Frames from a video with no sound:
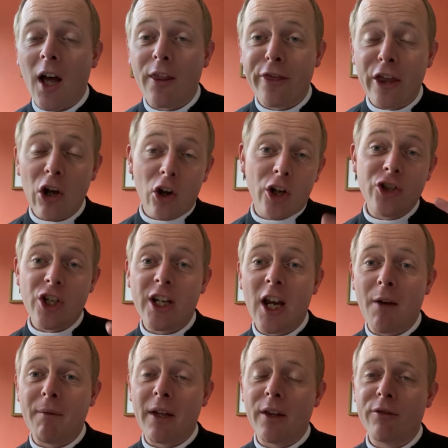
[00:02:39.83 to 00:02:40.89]
theology
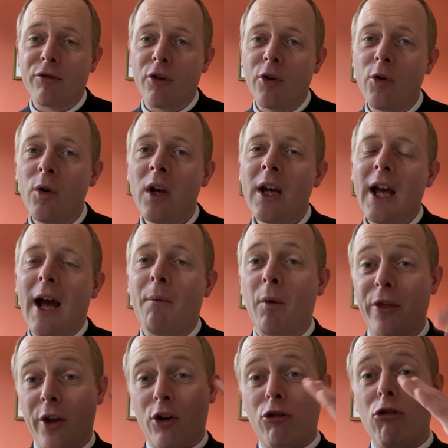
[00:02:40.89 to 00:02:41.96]
coming through, and
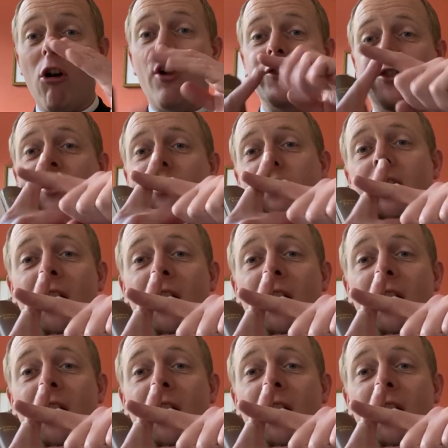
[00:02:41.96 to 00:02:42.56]
with the cross